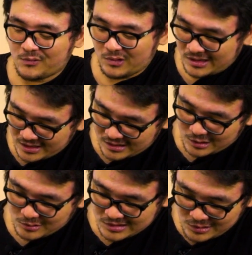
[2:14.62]
if we take a
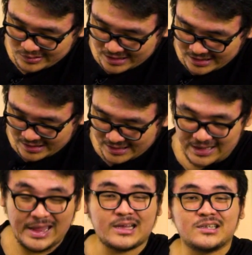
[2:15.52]
closer look at it,
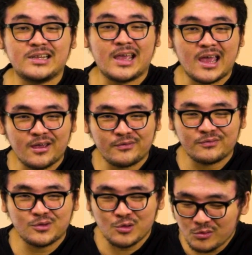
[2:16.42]
it actually
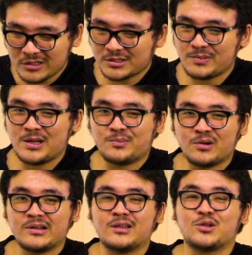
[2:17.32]
have two
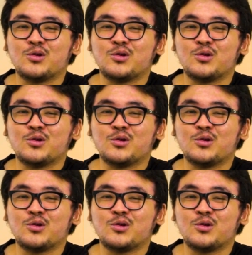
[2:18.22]
DisplayPort and